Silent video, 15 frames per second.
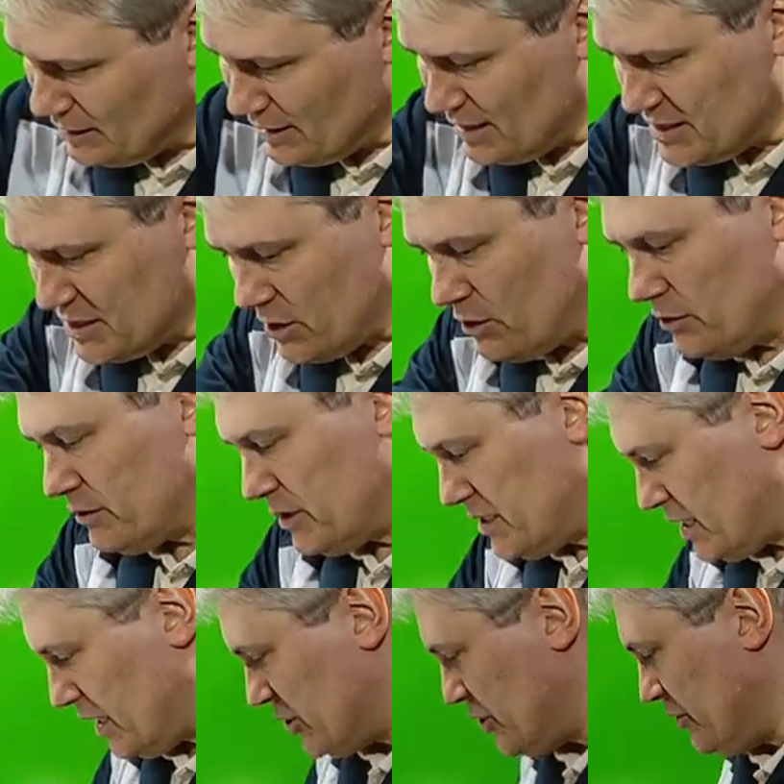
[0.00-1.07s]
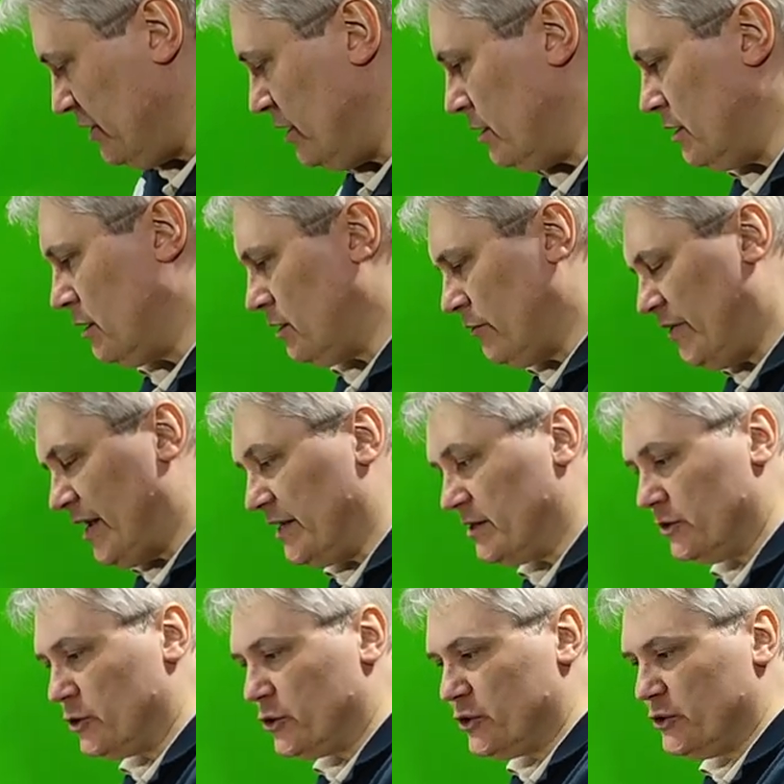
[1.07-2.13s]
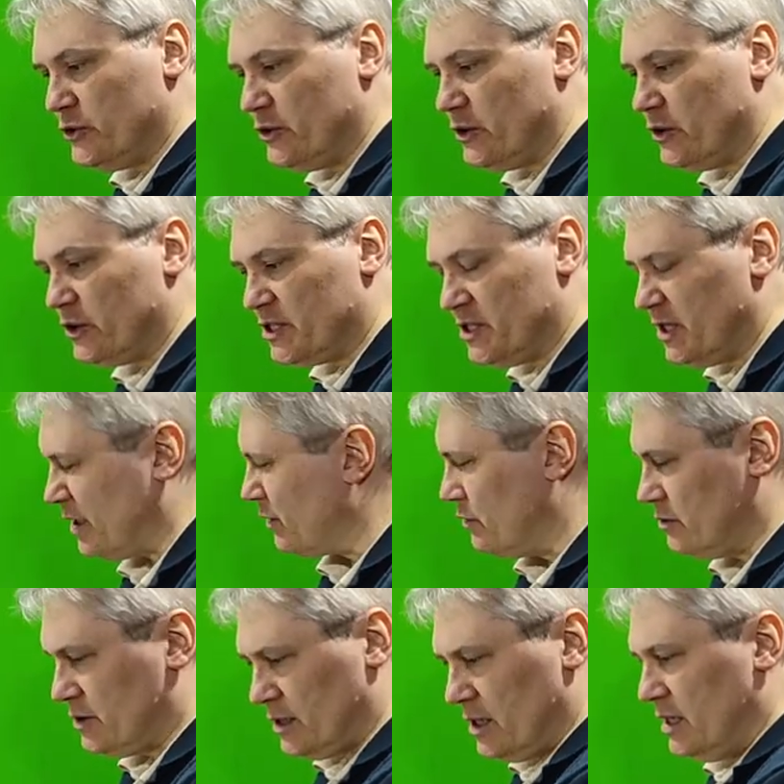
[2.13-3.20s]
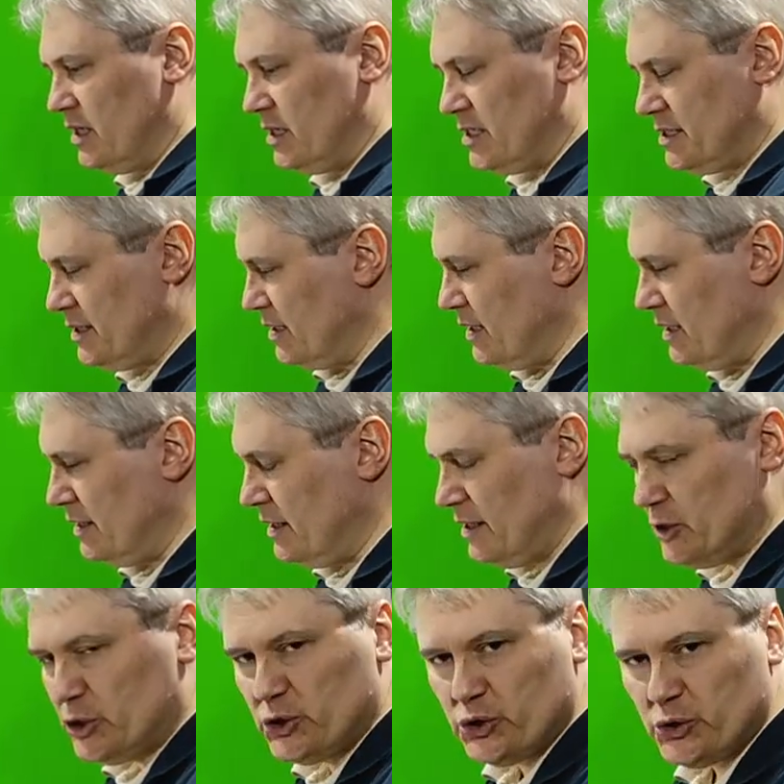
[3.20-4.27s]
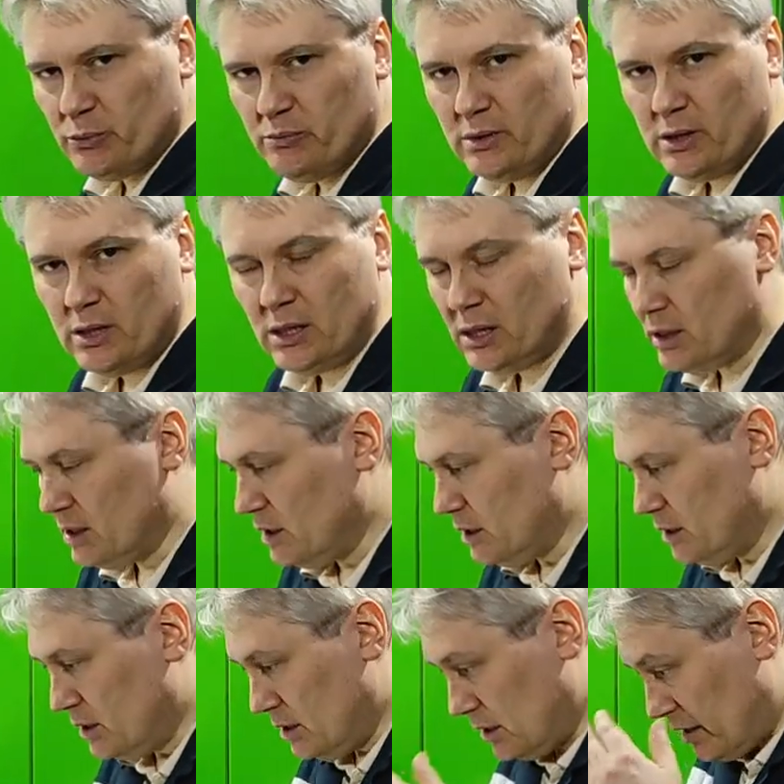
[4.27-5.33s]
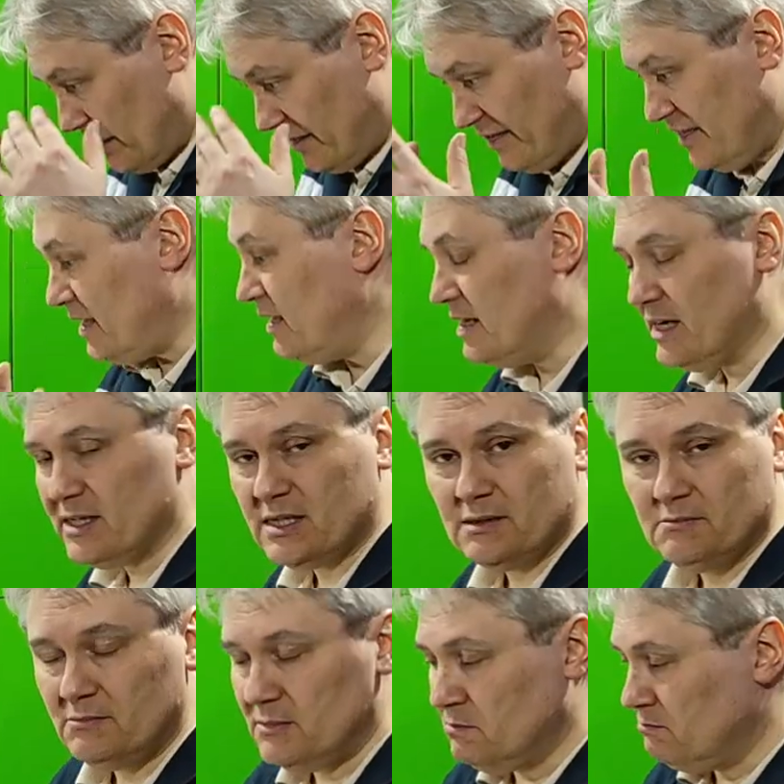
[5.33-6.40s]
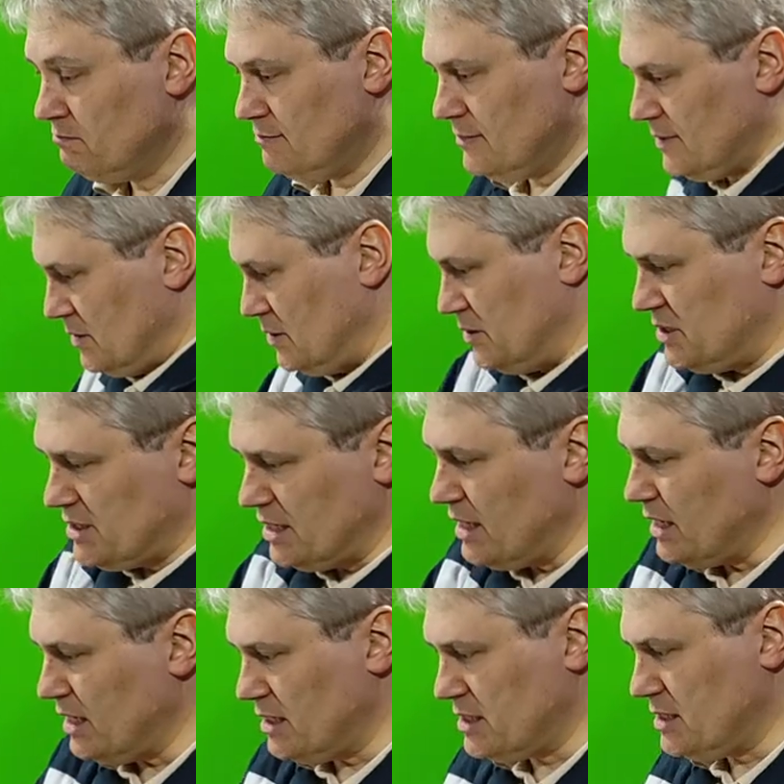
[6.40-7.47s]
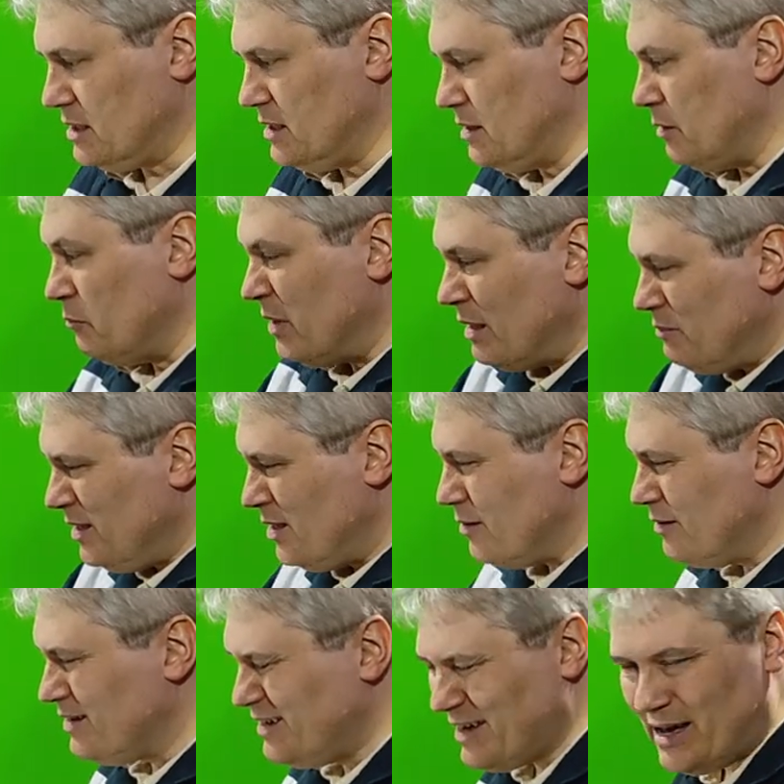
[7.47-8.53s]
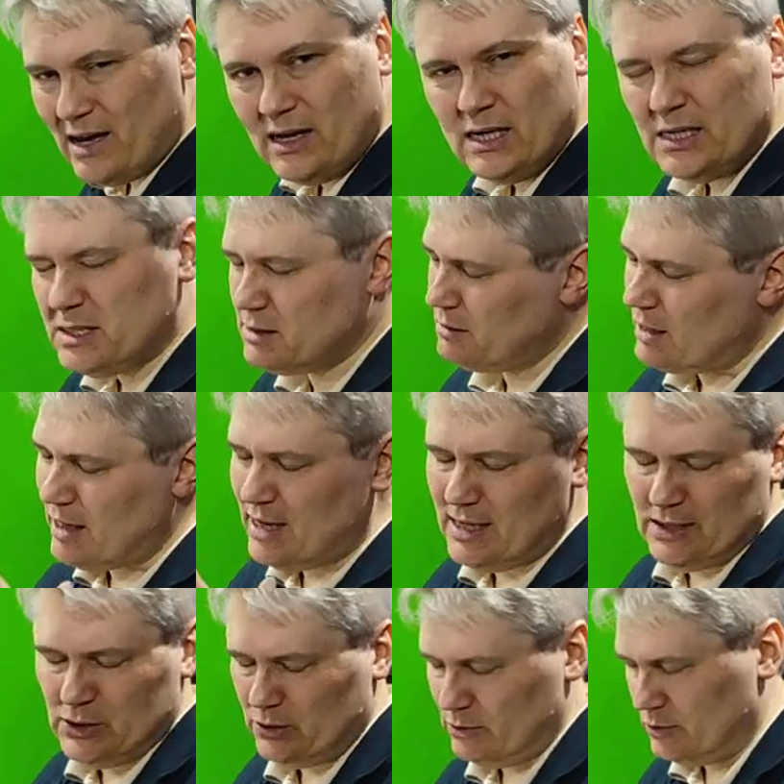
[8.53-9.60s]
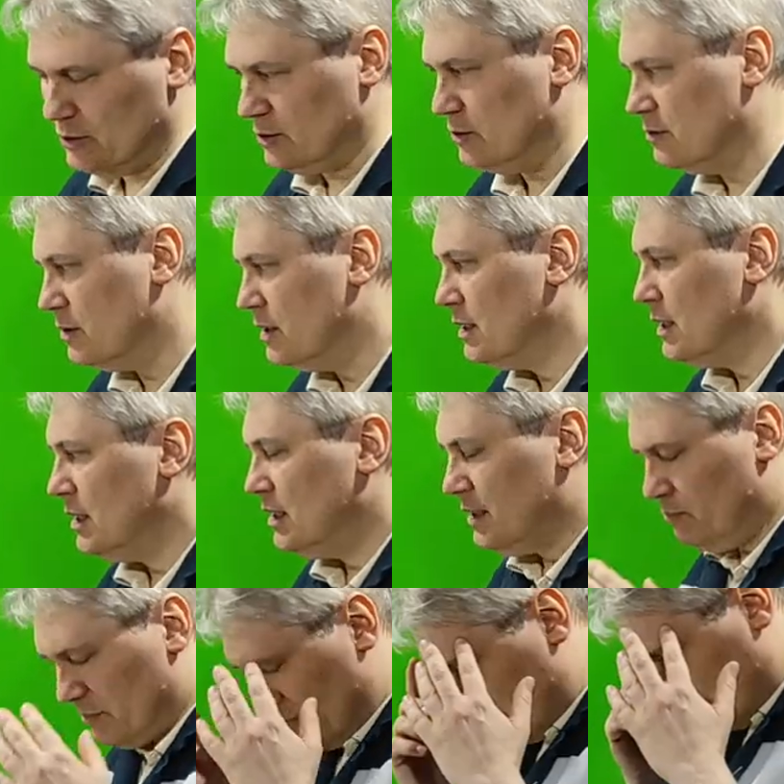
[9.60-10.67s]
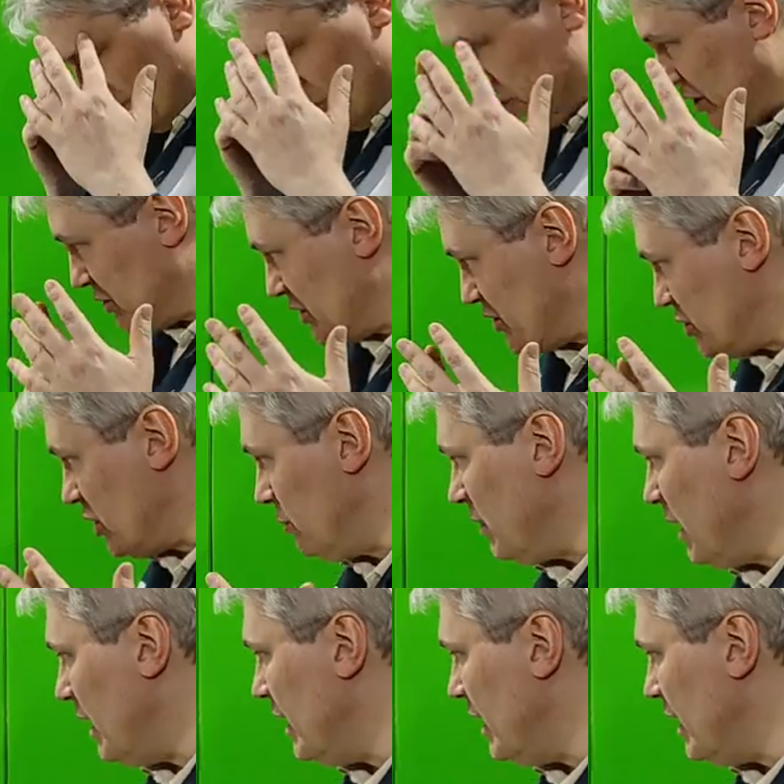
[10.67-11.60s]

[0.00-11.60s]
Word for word: This other section here related to the circus still needed to be thinking the stairs, uh, maybe a gate, I don't know. Mm, just some